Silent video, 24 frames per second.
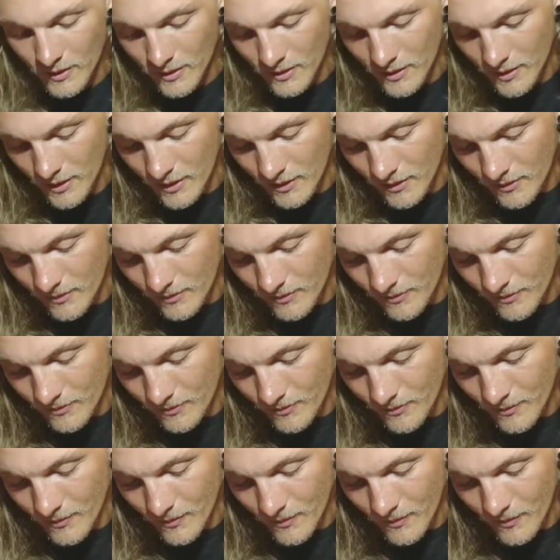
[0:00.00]
Right
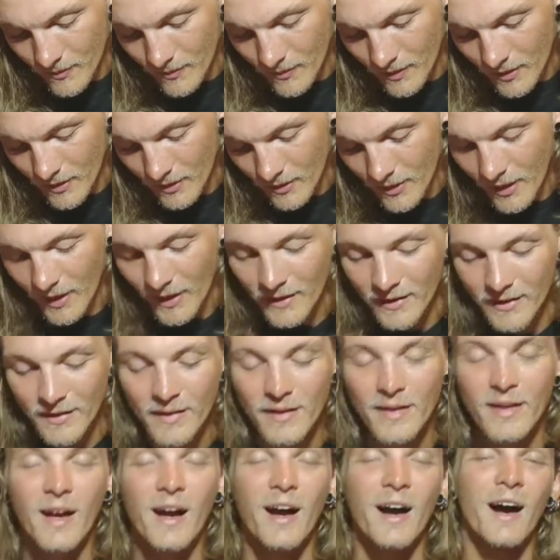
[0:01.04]
there.
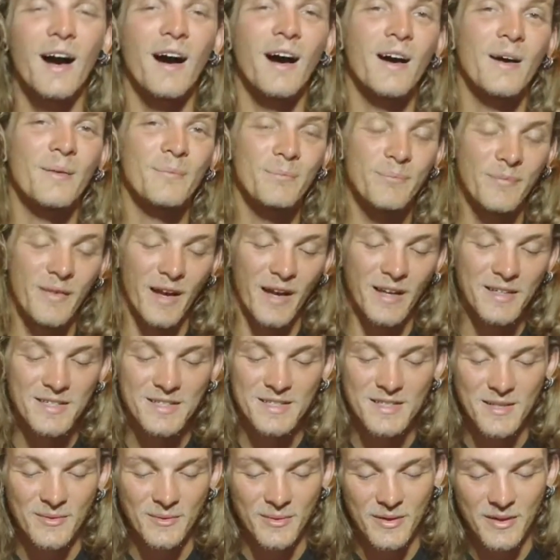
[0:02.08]
Okay. I
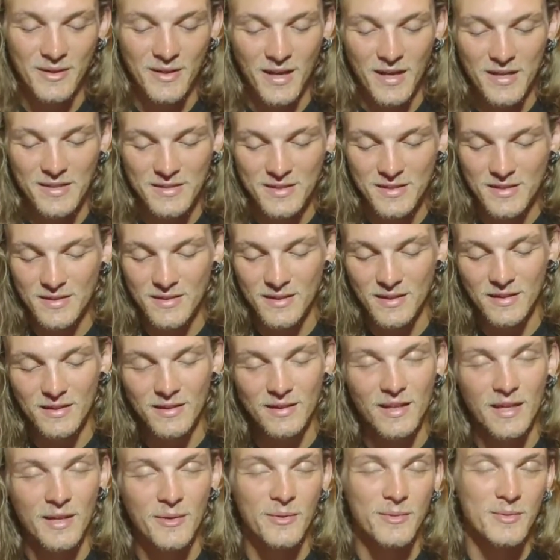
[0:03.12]
just didn't want you guys to
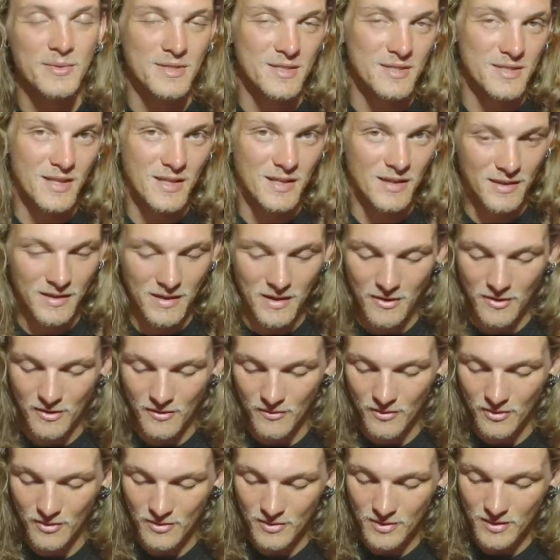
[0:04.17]
think that, like, we wasn't taking care
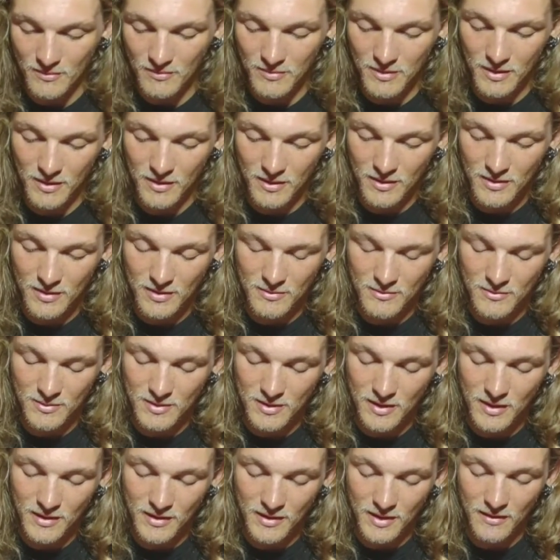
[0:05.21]
of her or something, because it
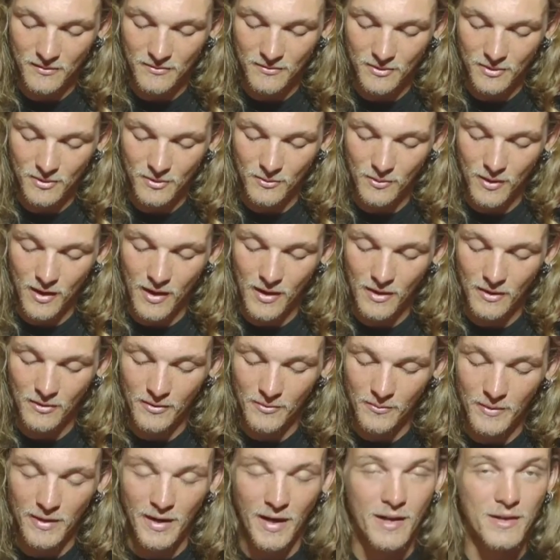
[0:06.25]
was like that for a
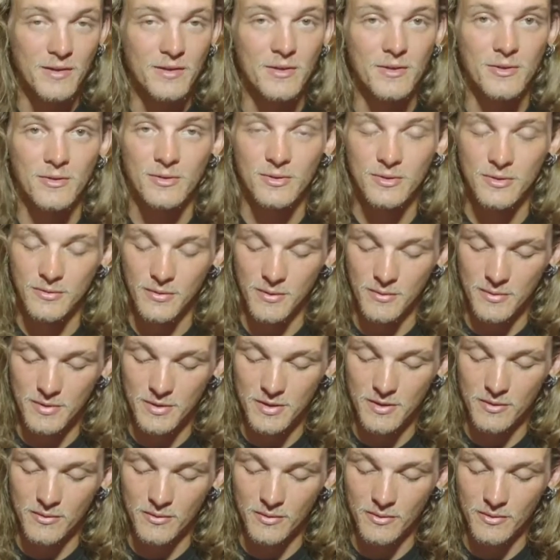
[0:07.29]
while, and we had no clue what
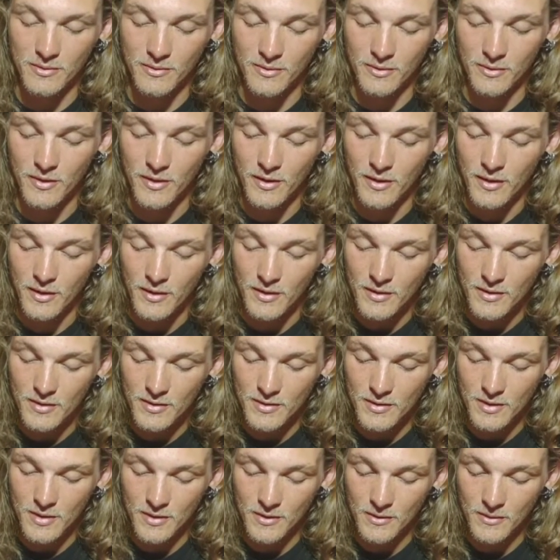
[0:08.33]
was going on.
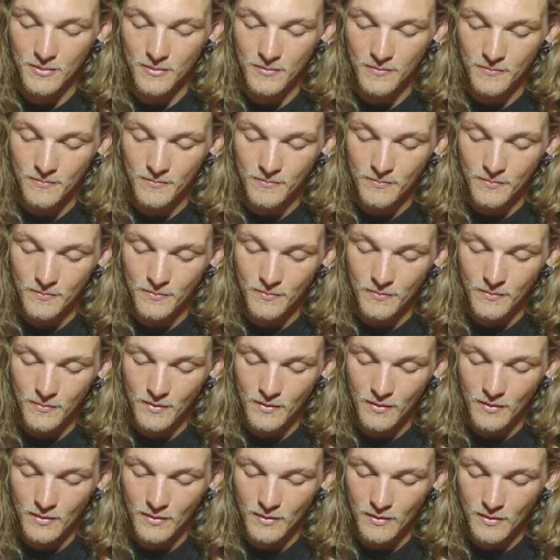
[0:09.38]
So,
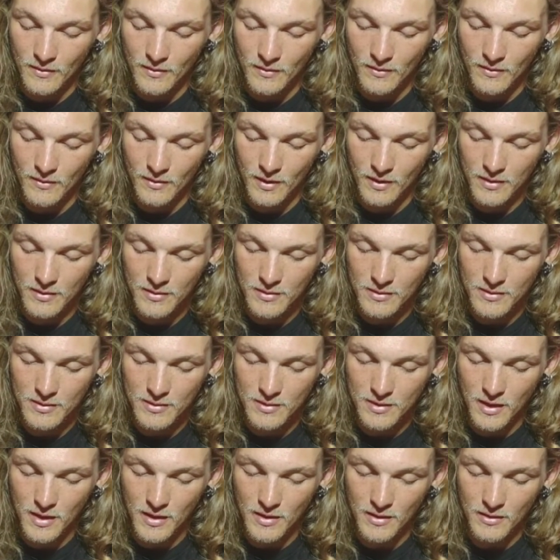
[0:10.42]
that is
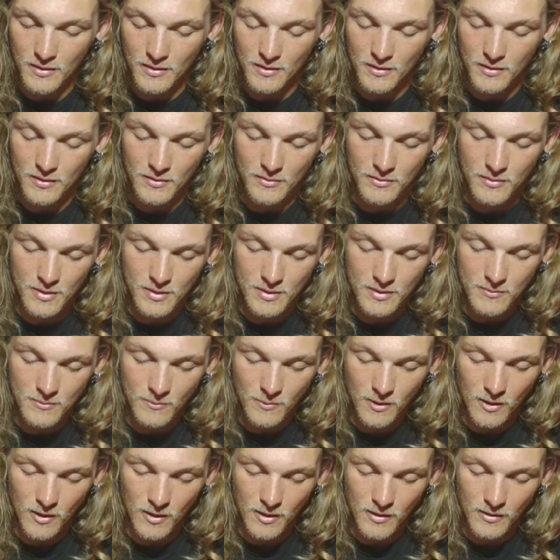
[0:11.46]
just kind of the
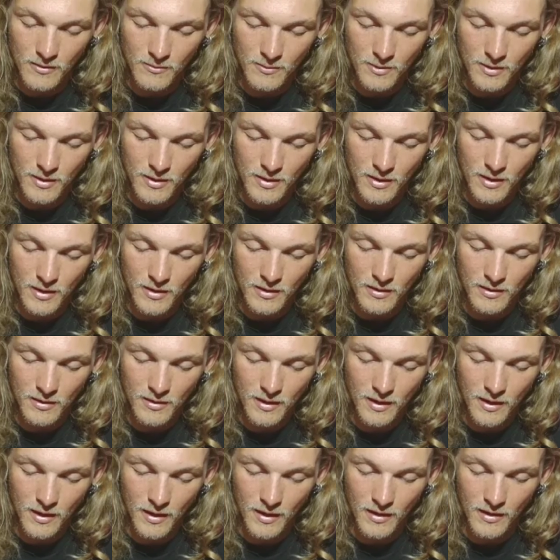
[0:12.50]
reason why we
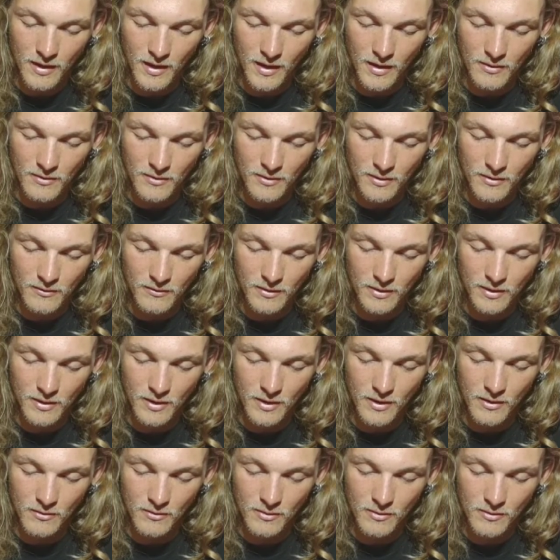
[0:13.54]
hadn't had her in a
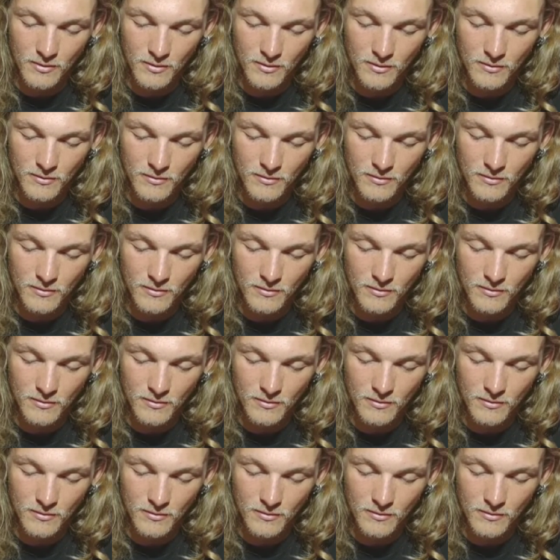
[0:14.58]
video.